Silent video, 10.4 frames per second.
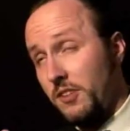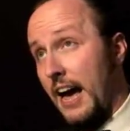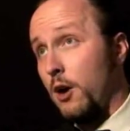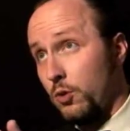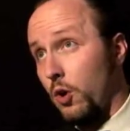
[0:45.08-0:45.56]

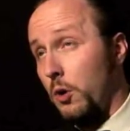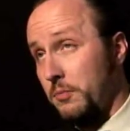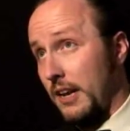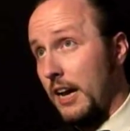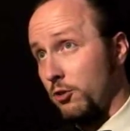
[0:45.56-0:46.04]
down,
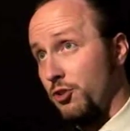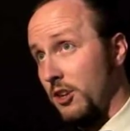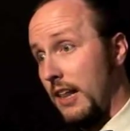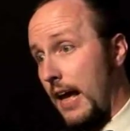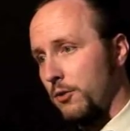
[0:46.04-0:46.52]

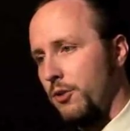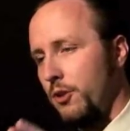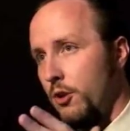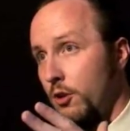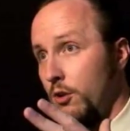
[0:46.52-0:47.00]
chill out,
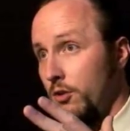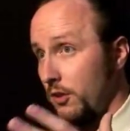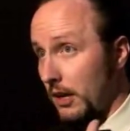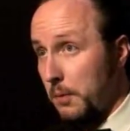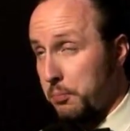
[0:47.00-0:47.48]

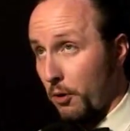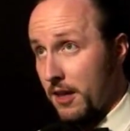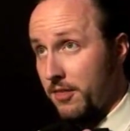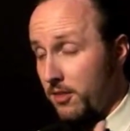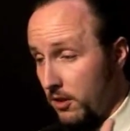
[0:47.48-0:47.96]
take a
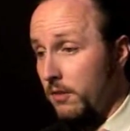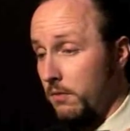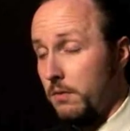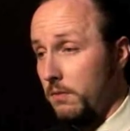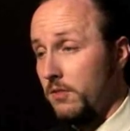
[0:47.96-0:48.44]

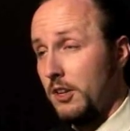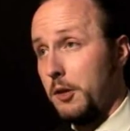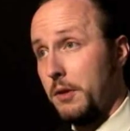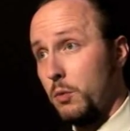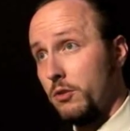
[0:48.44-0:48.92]
breath, tell
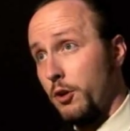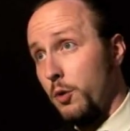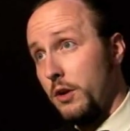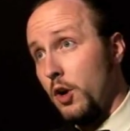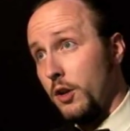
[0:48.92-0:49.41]
me what's
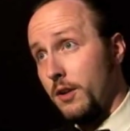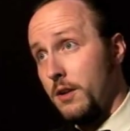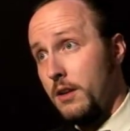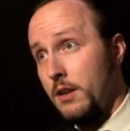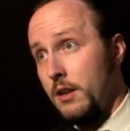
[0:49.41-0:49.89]
going on.
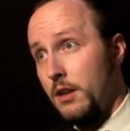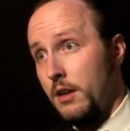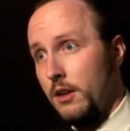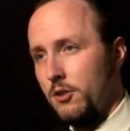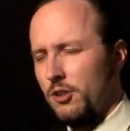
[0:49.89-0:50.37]

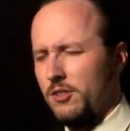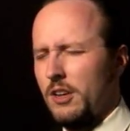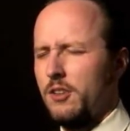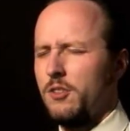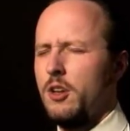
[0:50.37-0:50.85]
She
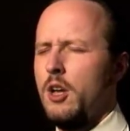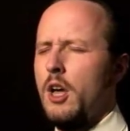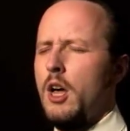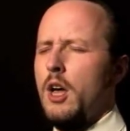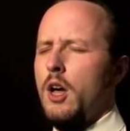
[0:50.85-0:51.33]
says,
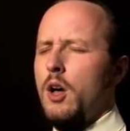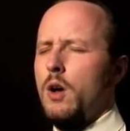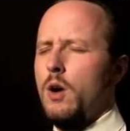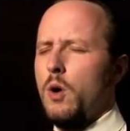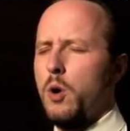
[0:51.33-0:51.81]

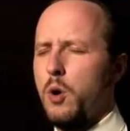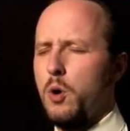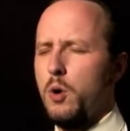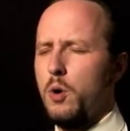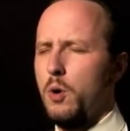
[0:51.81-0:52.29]

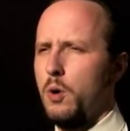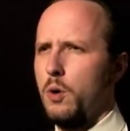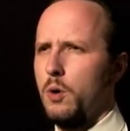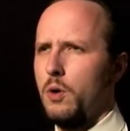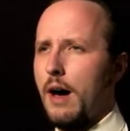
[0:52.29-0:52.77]

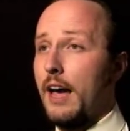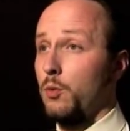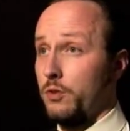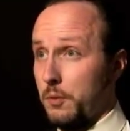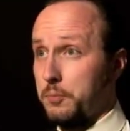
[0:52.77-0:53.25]
I
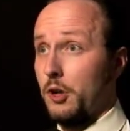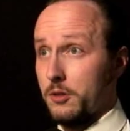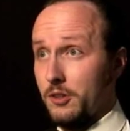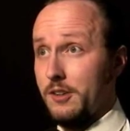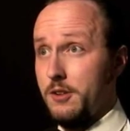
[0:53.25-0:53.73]
was
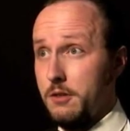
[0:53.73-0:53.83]
abducted.